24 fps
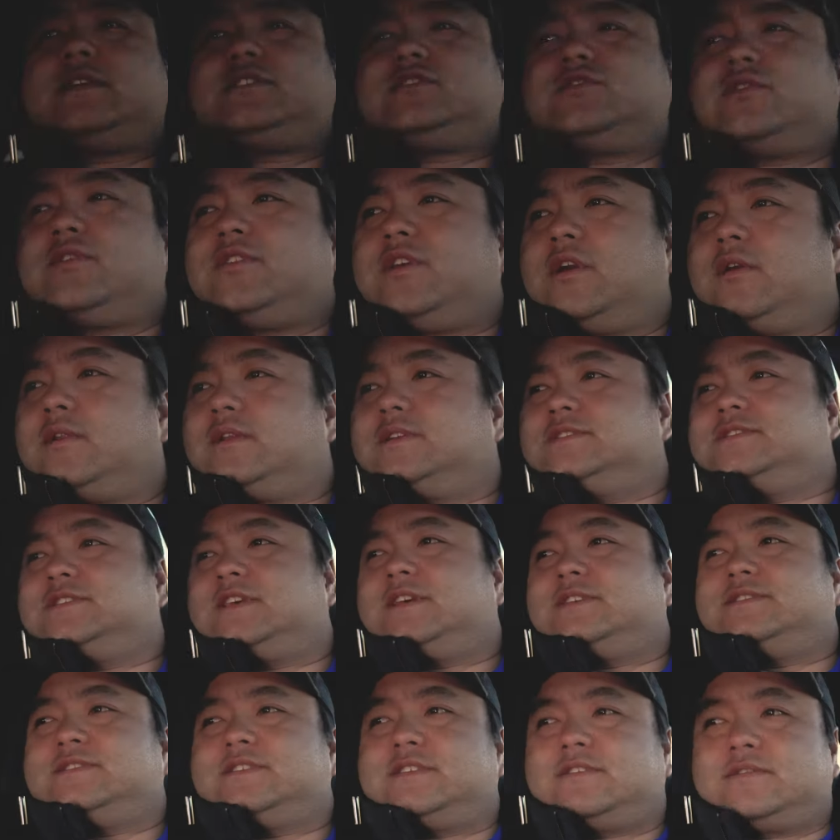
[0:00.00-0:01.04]
think Toyota
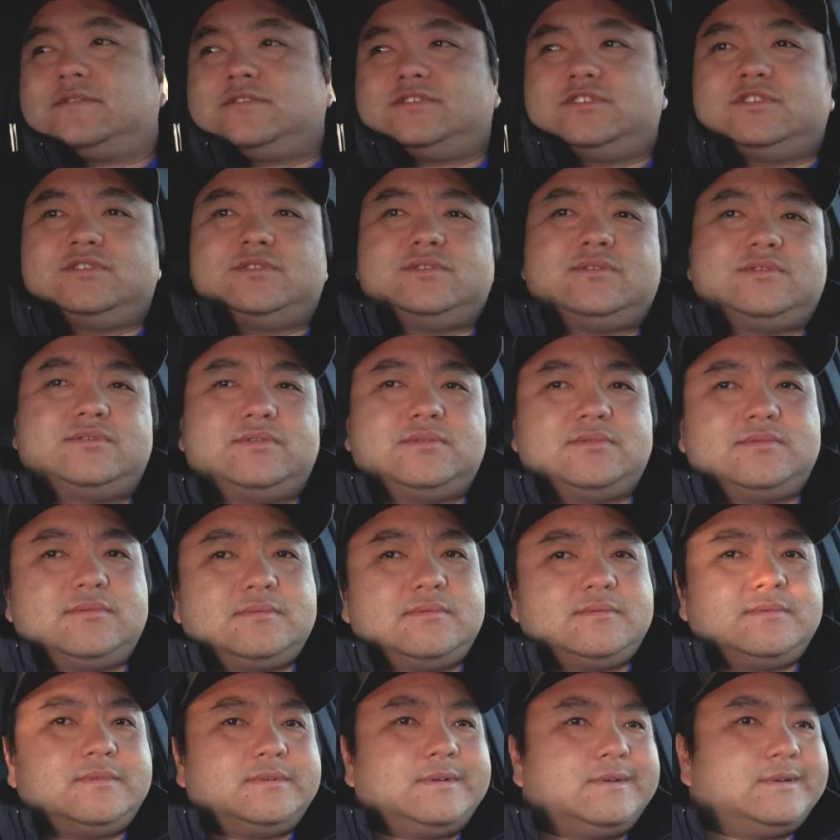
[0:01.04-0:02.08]
says it'll do
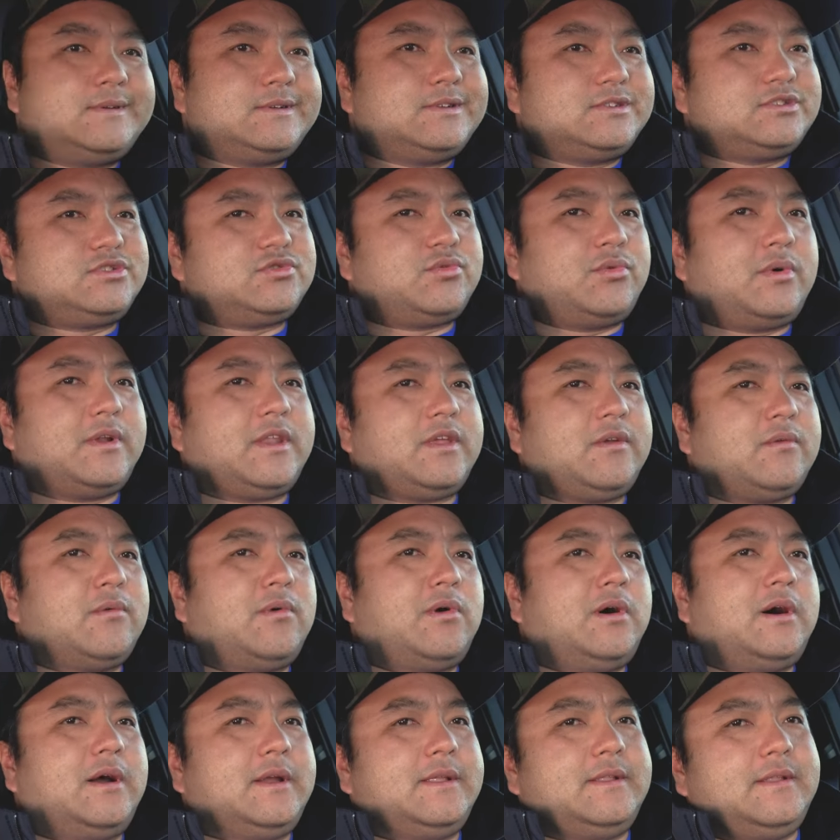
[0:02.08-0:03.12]

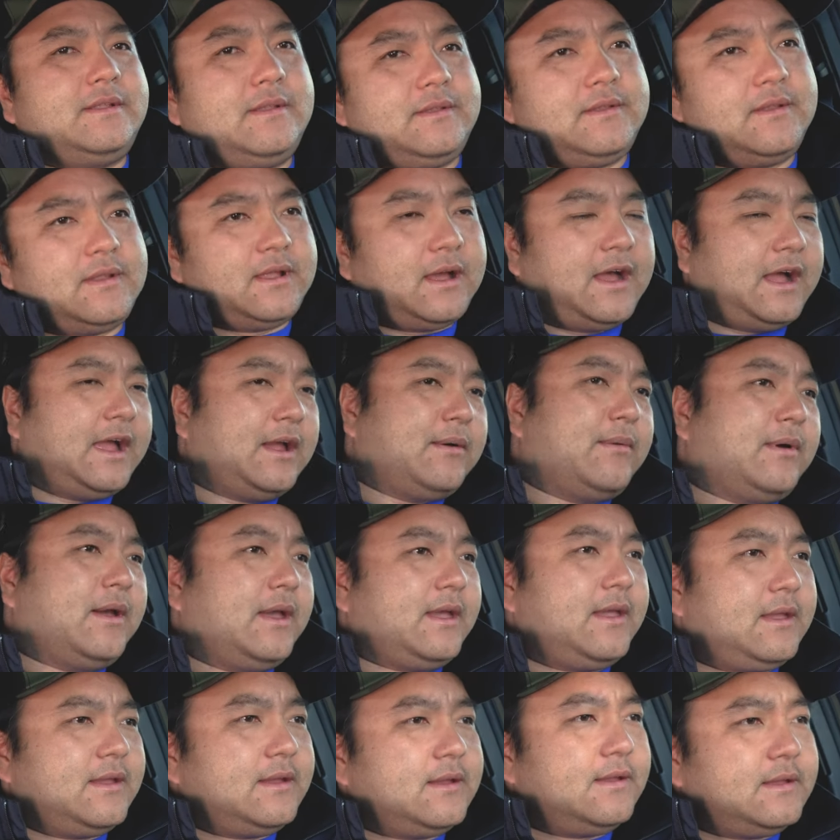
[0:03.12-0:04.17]
21
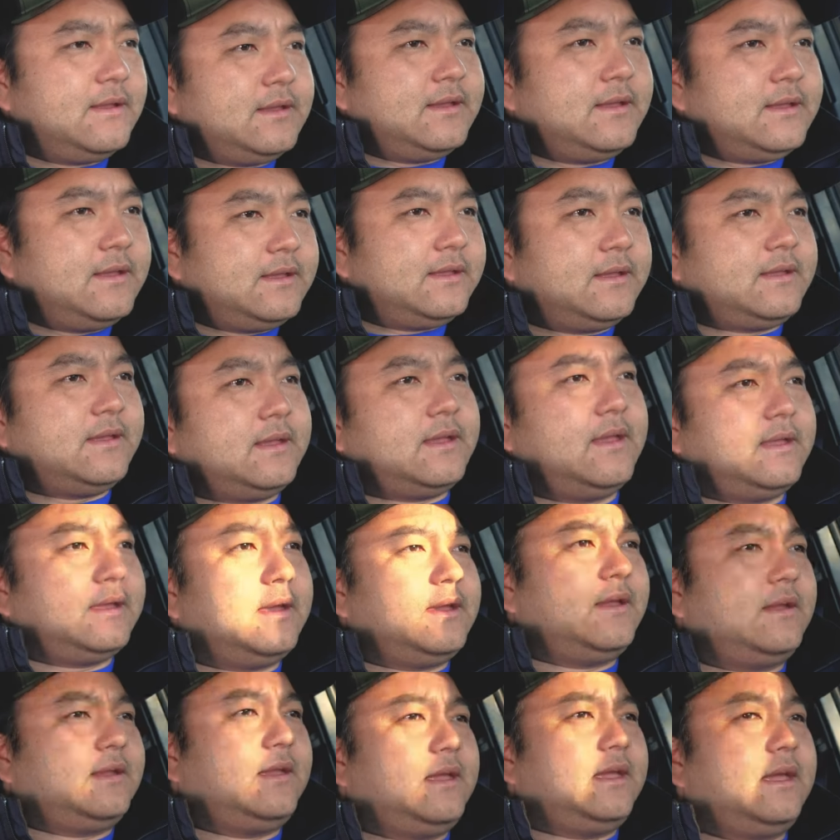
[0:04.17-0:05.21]
highway
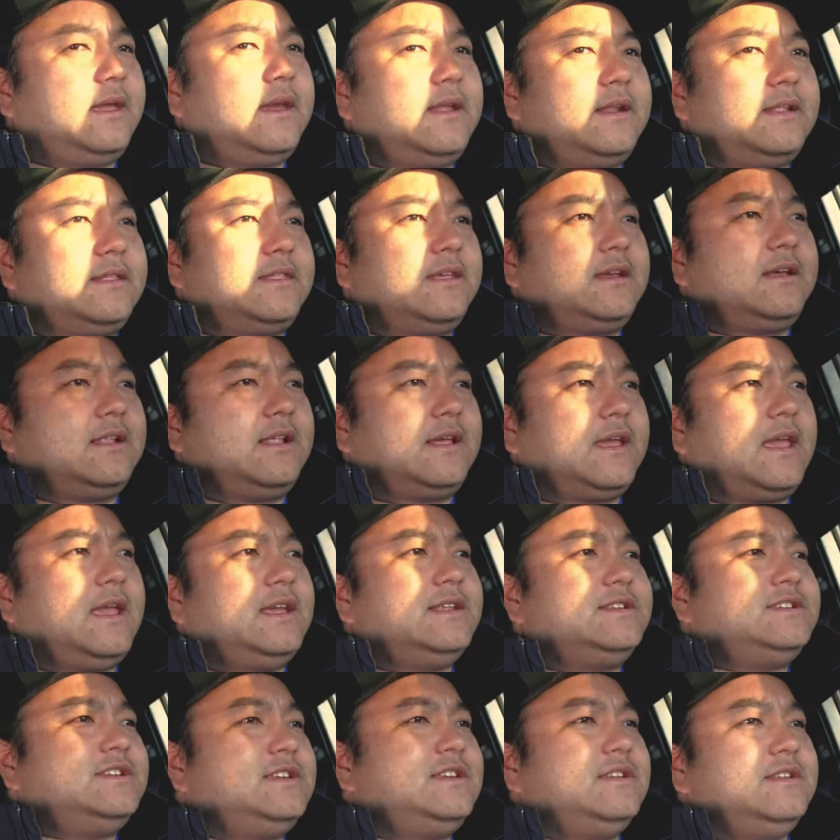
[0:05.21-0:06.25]
and I think like
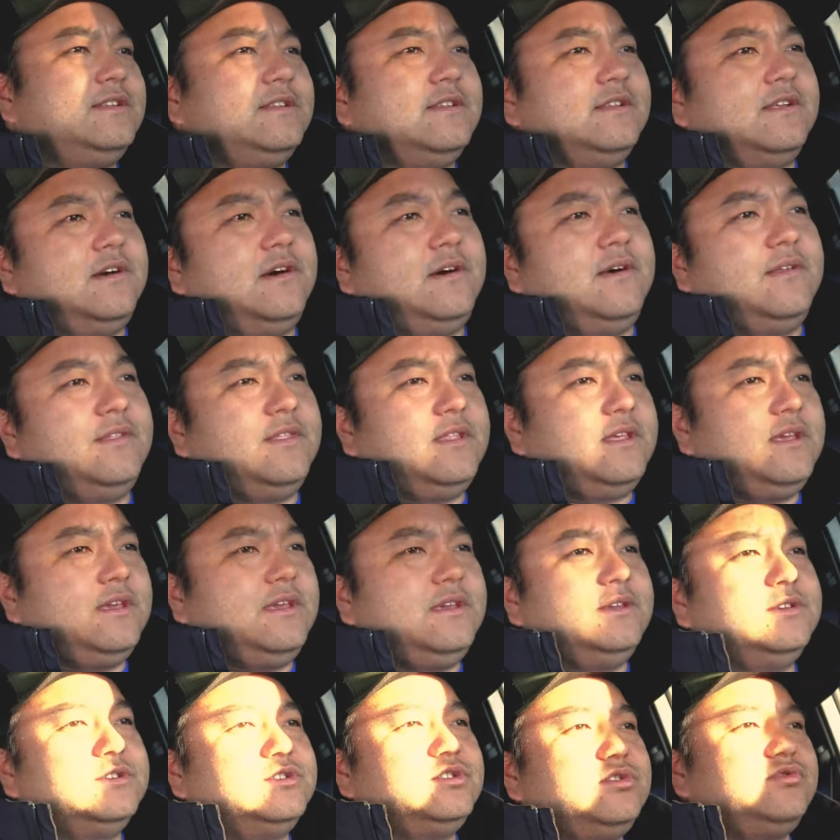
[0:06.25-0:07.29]
18 on
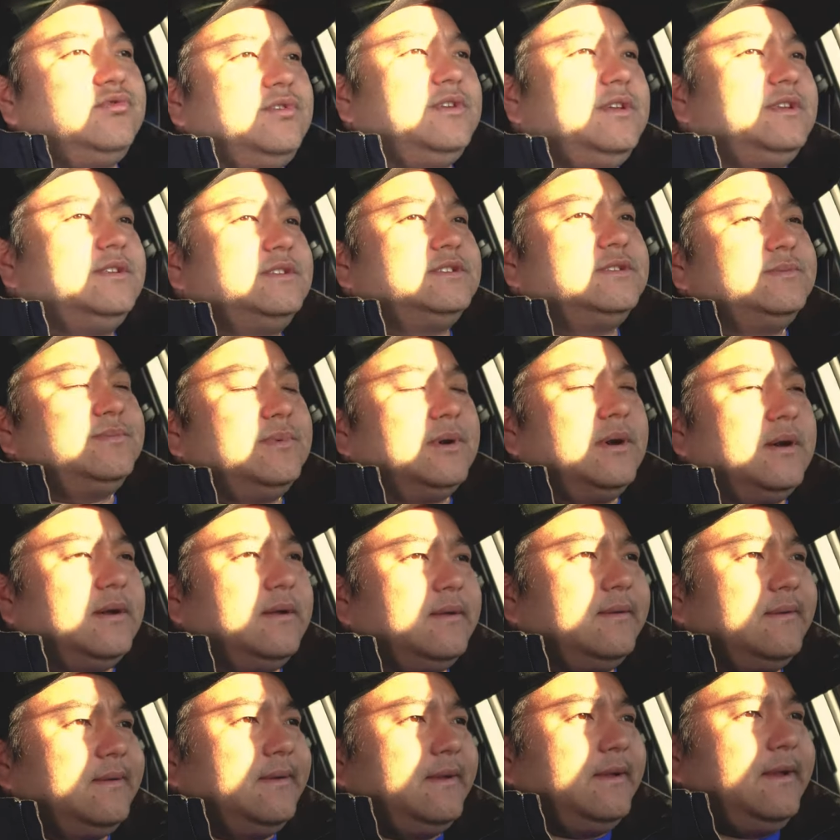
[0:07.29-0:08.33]
the streets,
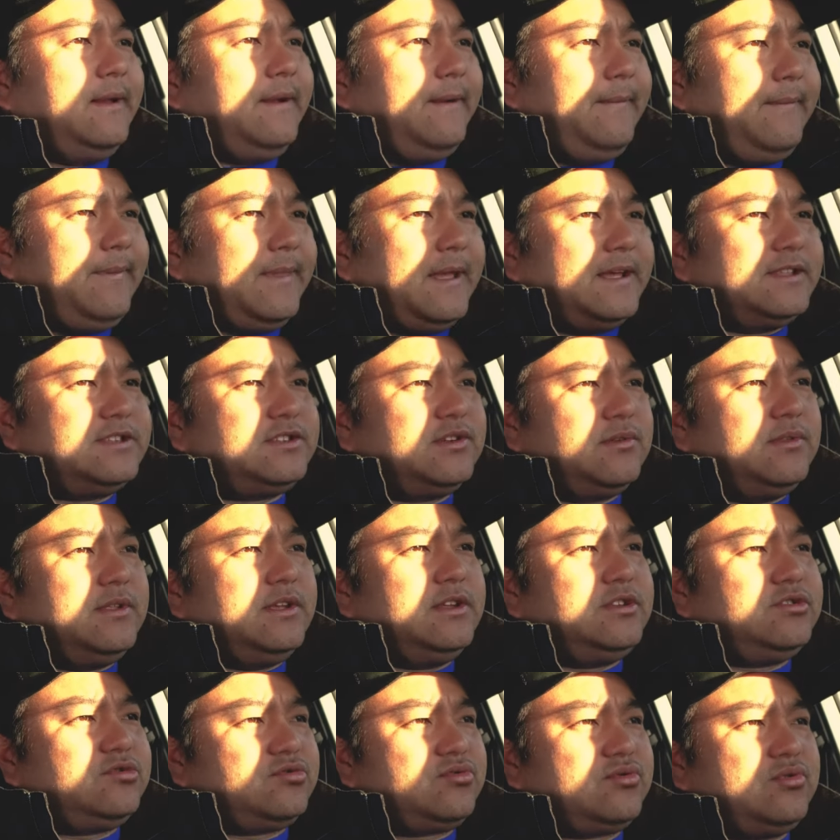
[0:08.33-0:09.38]
but that's
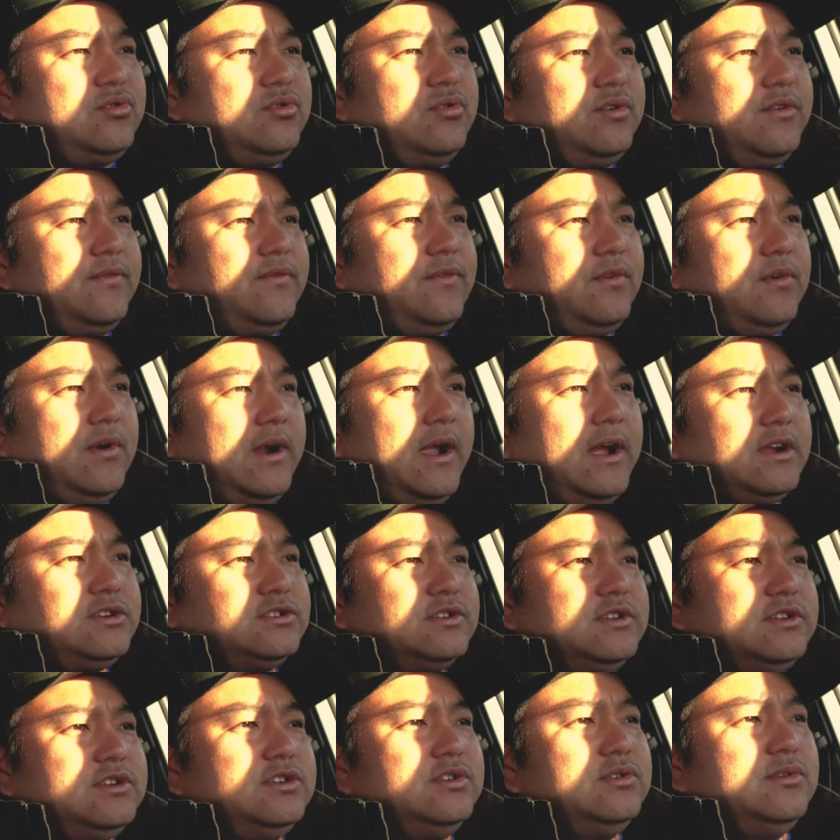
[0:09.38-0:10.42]
only true if you're
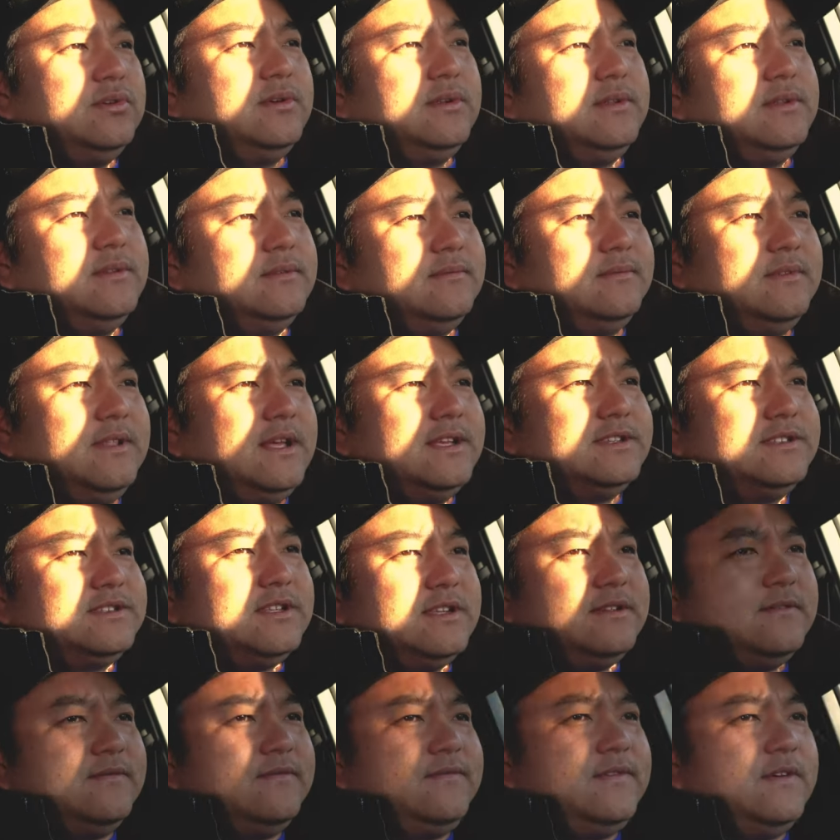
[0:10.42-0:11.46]
actually doing less
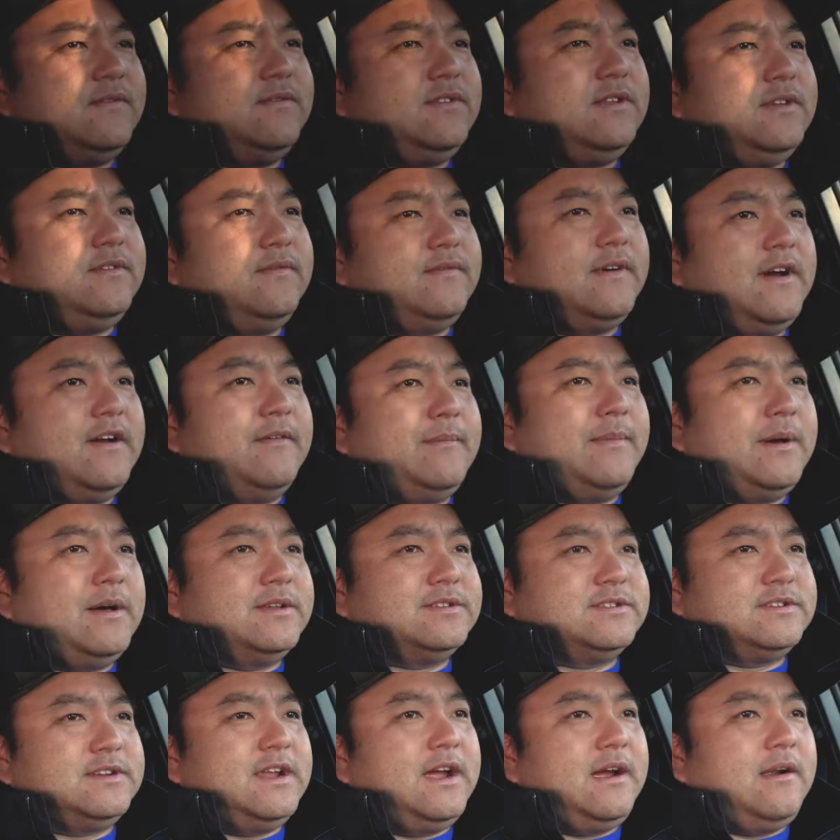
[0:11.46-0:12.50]
than 55
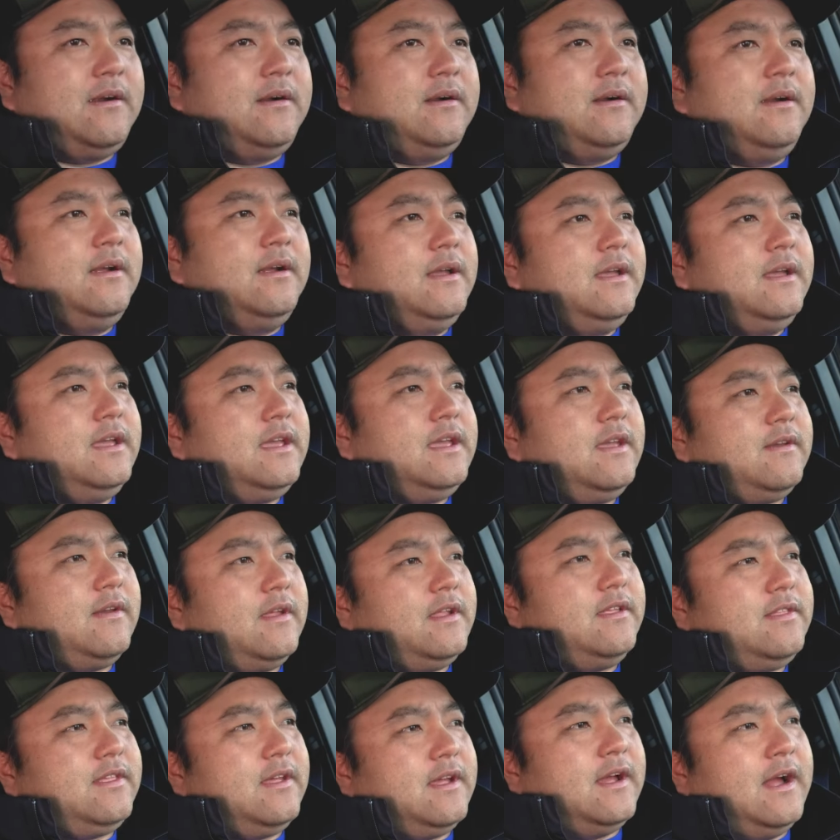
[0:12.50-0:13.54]
miles an hour.
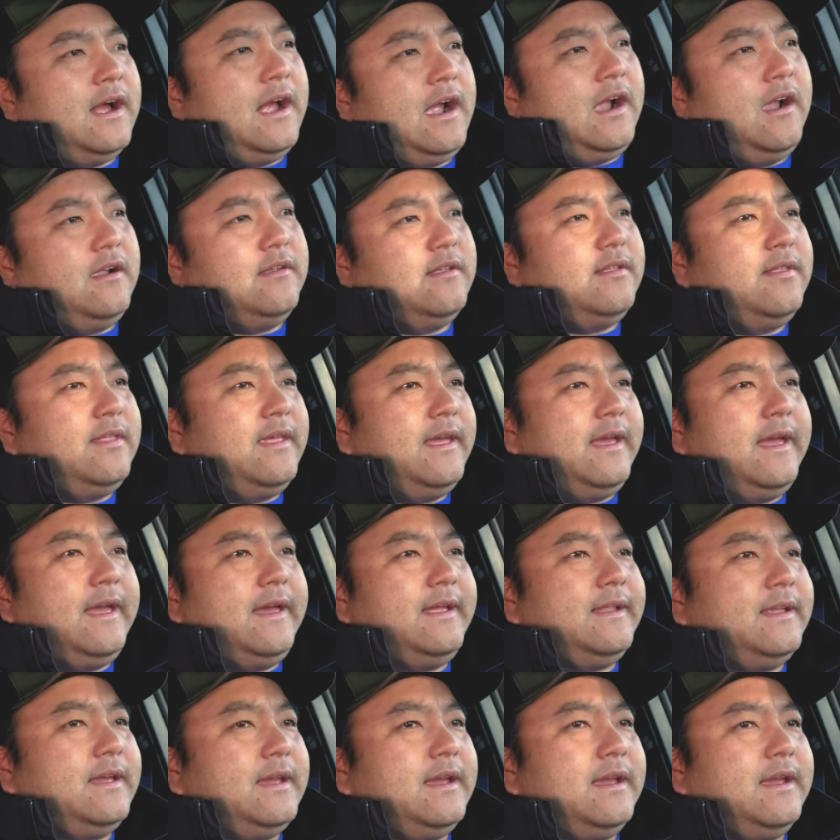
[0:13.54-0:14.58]
Anything higher than
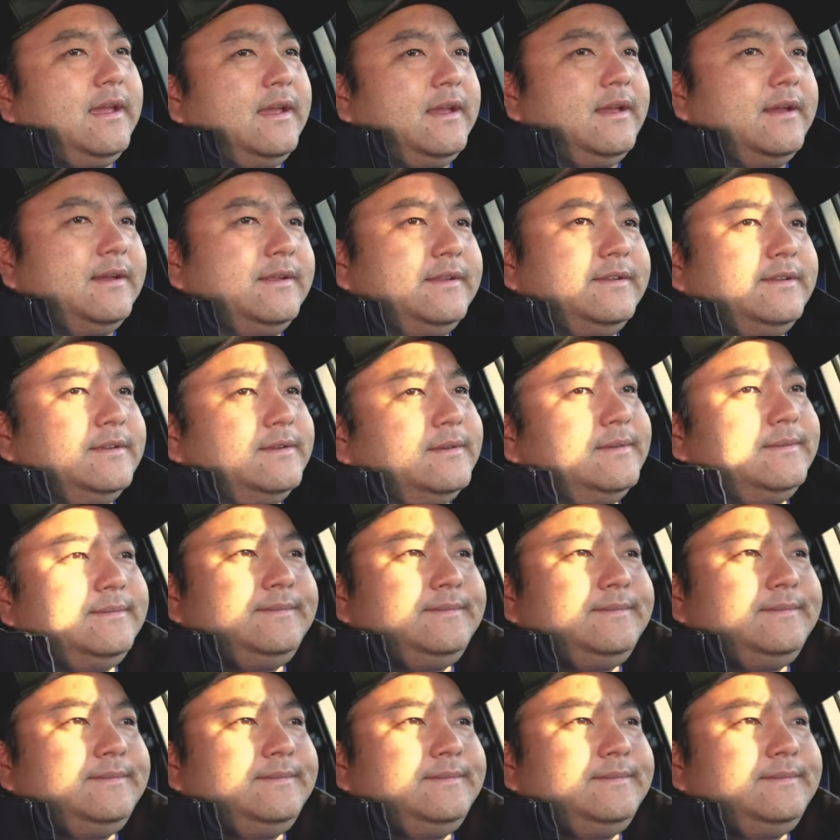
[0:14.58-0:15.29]
that and